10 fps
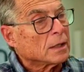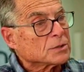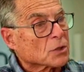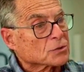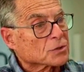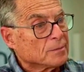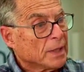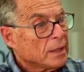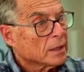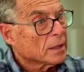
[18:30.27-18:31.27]
social
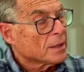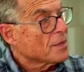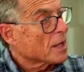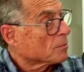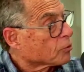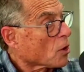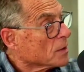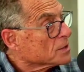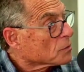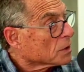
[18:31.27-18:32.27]
media, that are
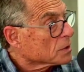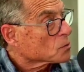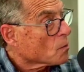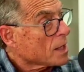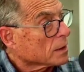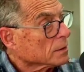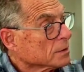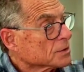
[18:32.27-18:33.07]
pro-Israel as well.